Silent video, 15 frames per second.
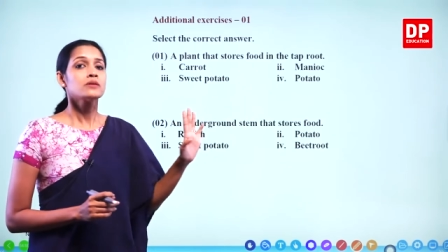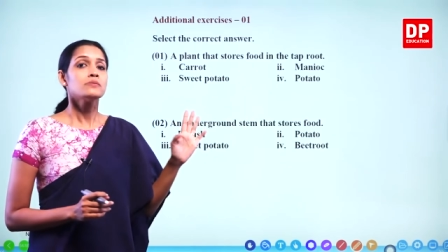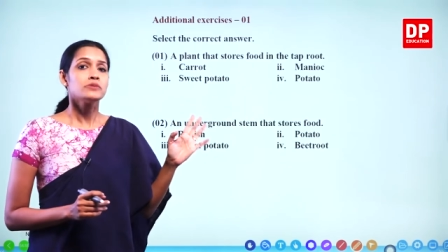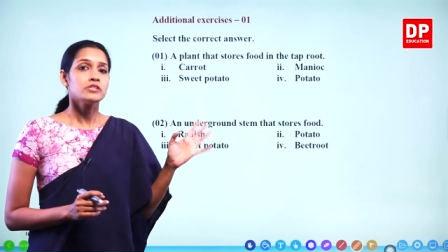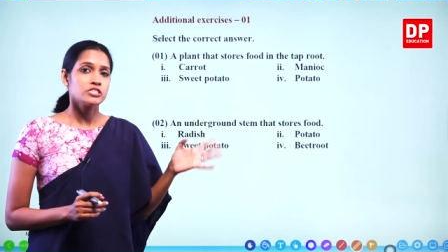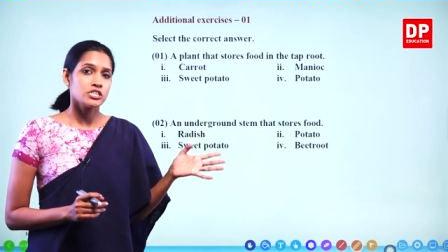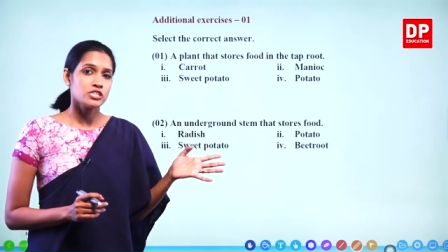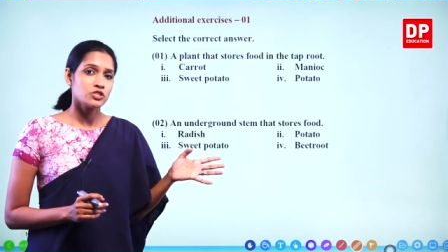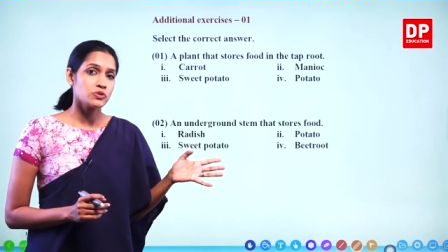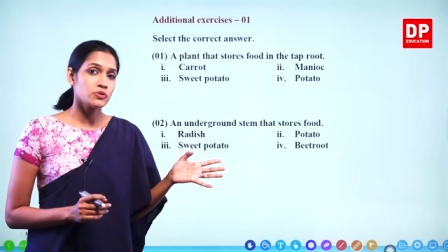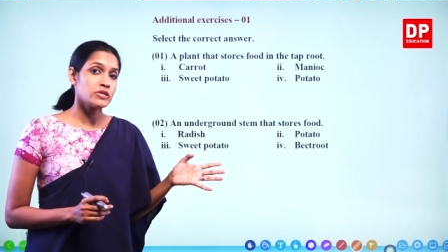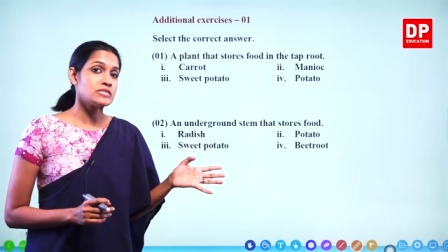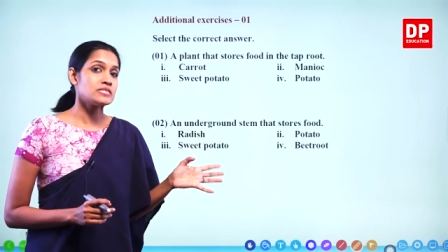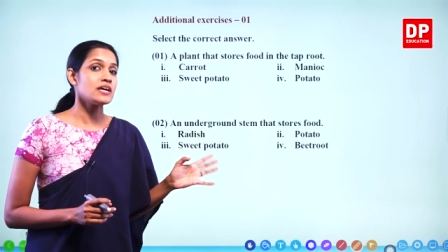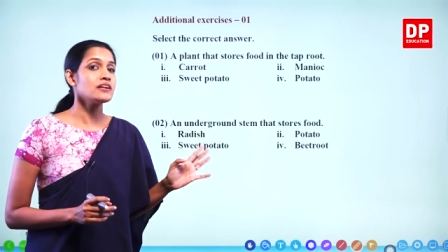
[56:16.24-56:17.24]
Potato
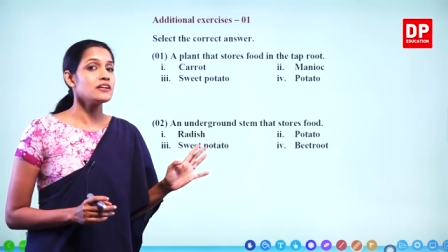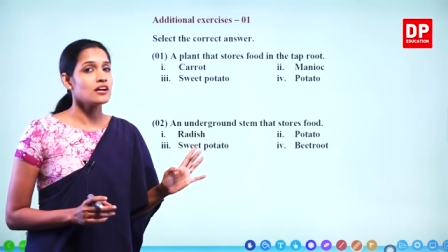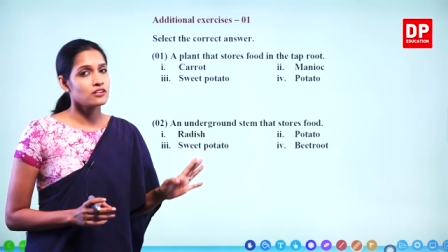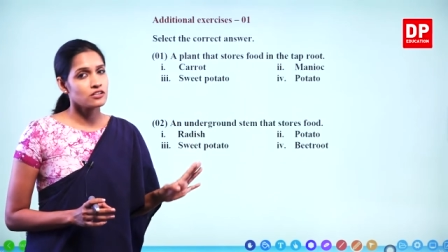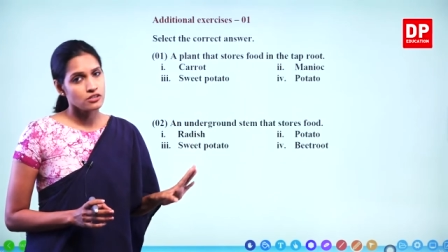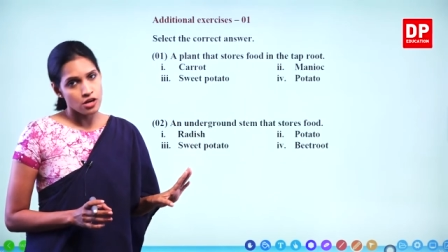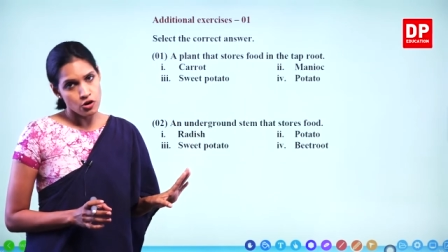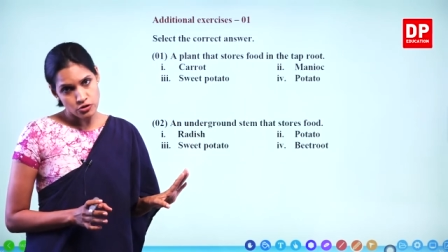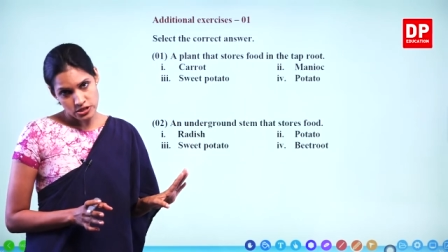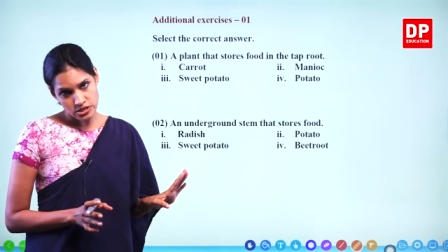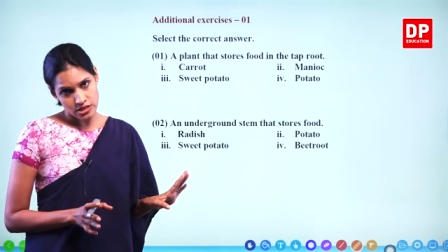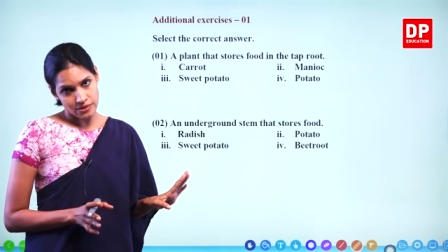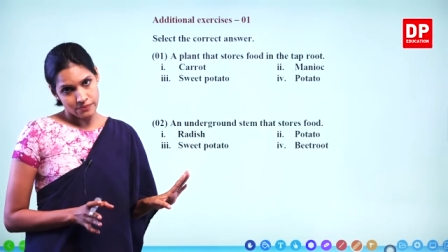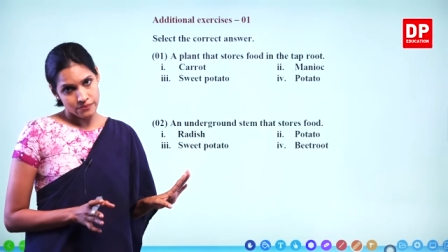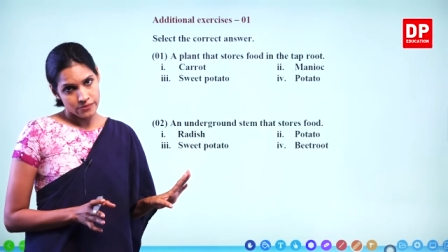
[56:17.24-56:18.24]
is an underground
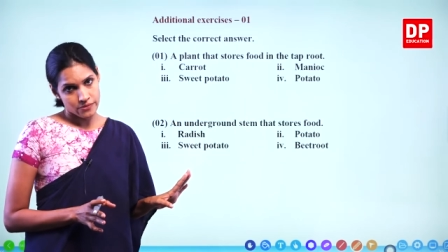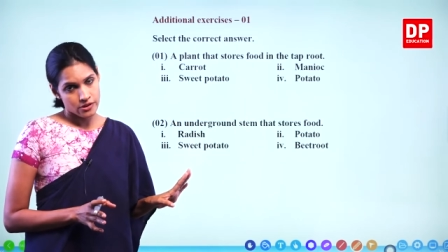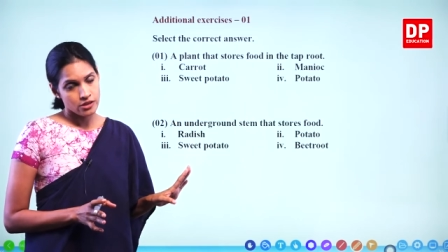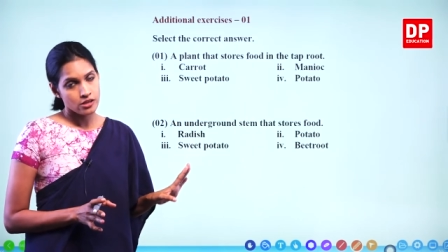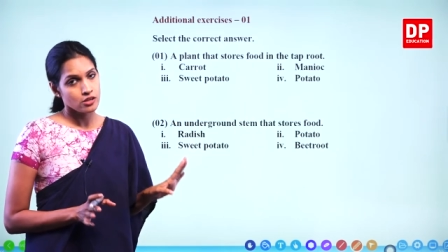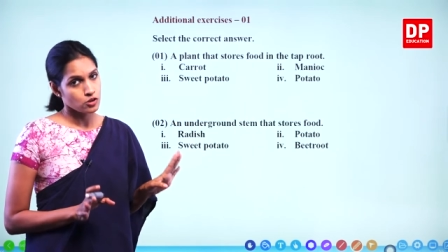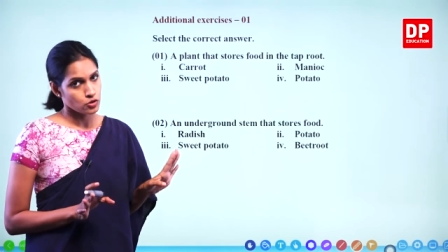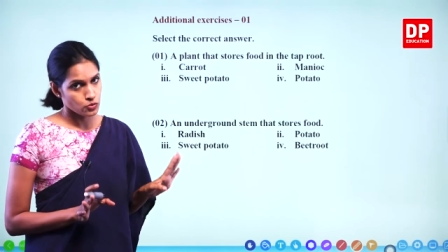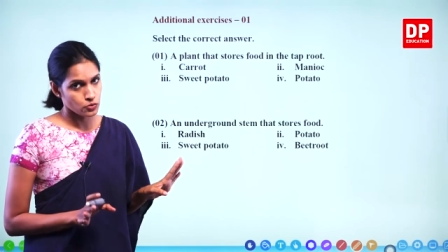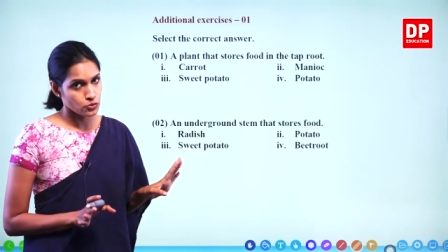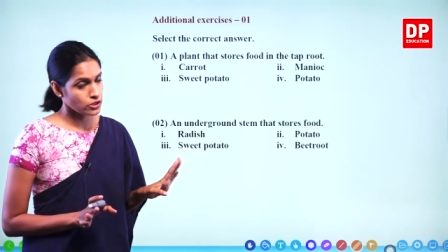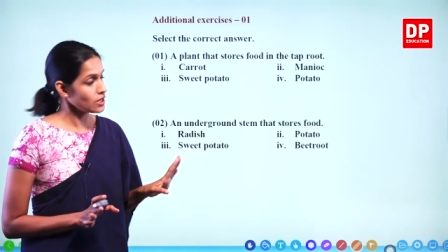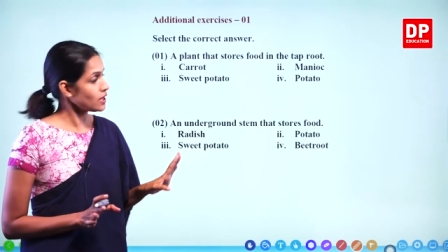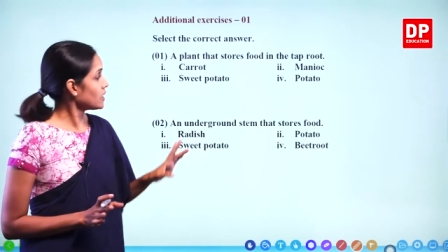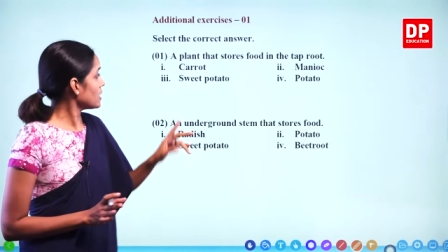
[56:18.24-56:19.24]
stem.
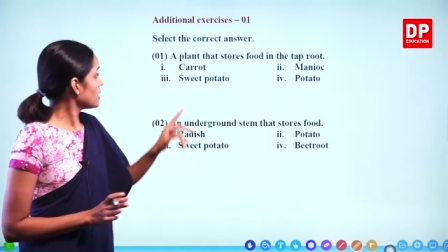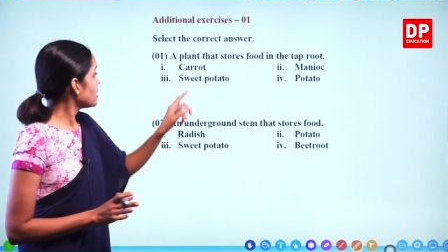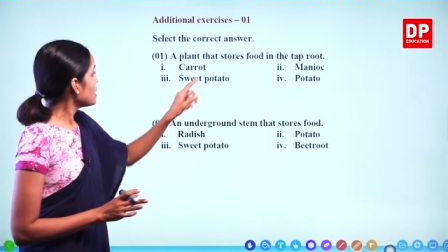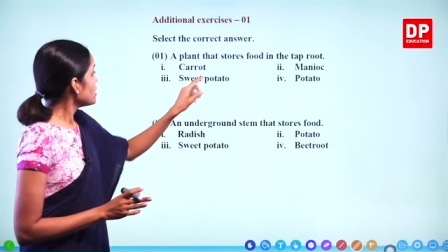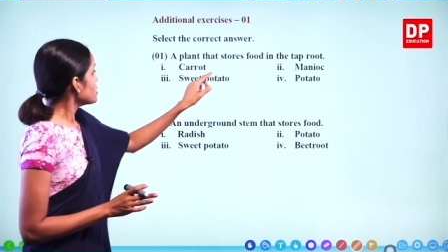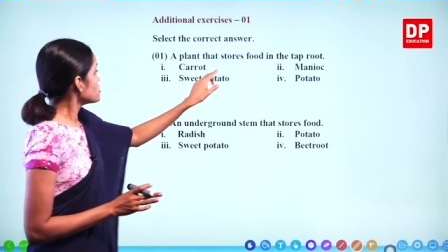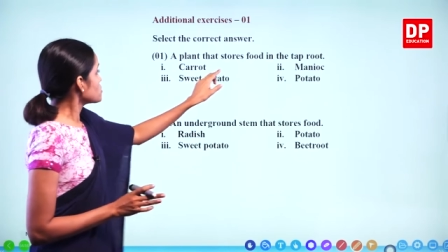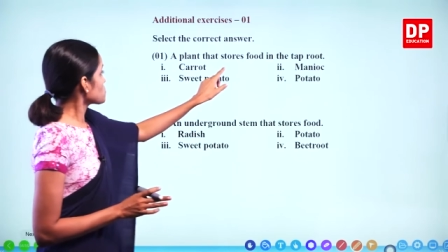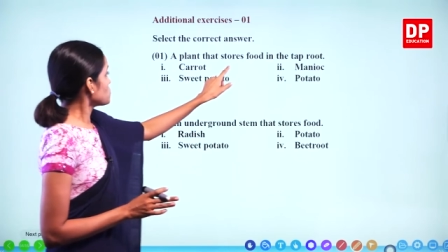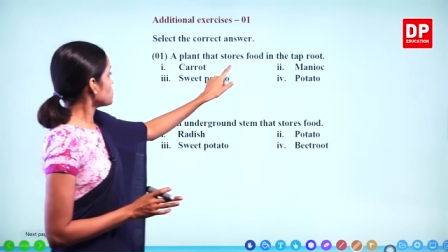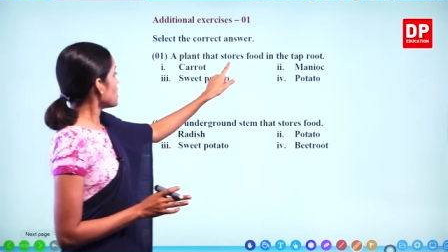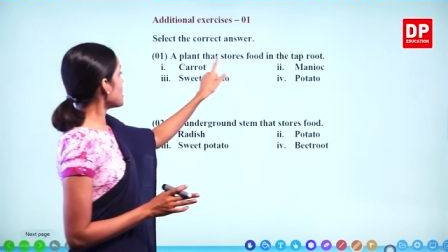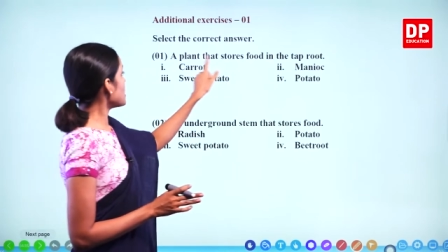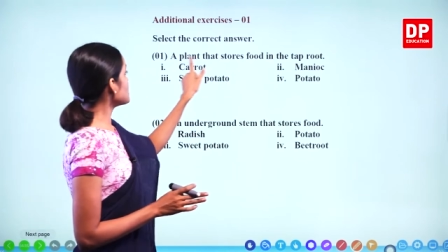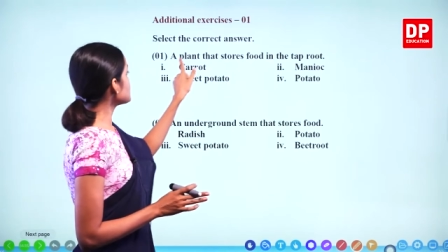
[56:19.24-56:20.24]
Okay, so
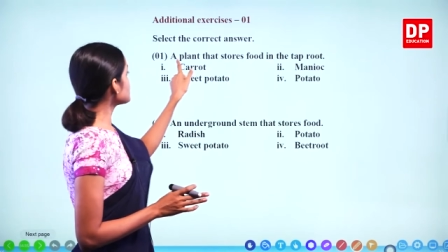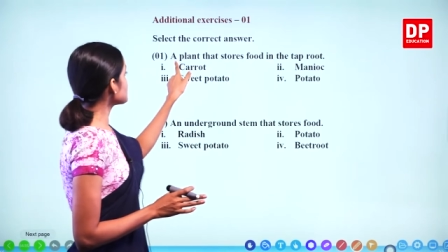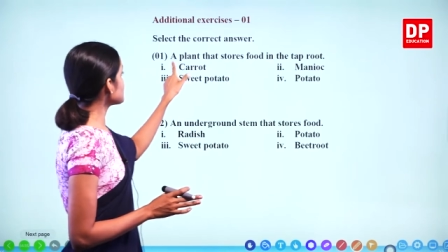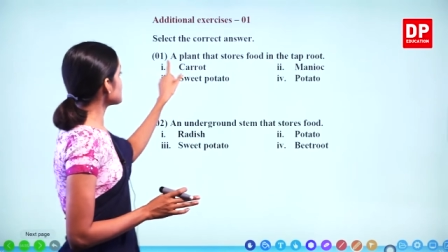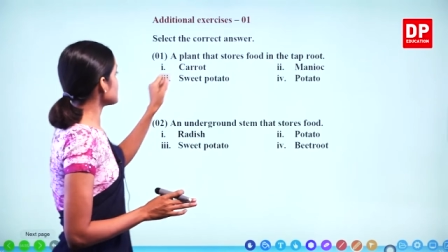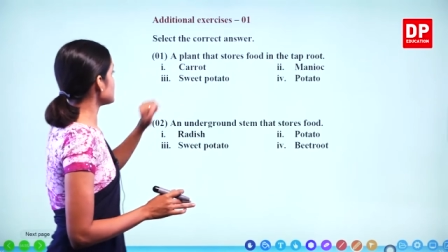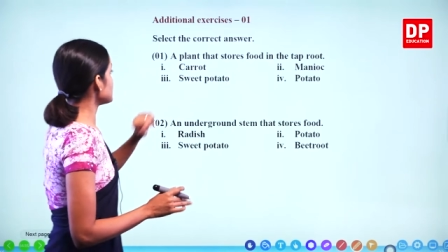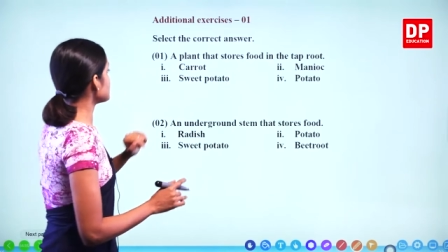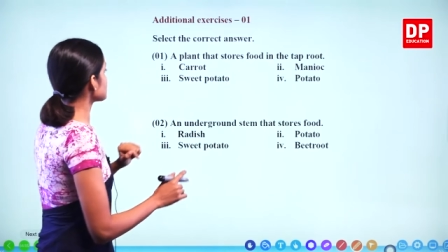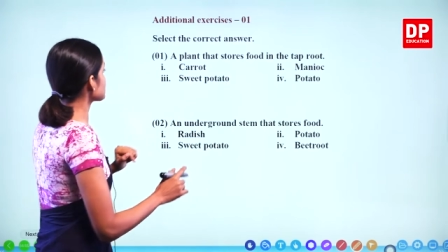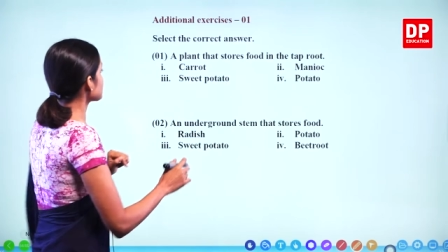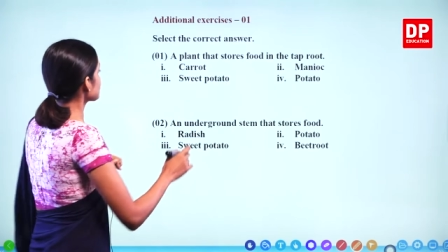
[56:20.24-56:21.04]
answer is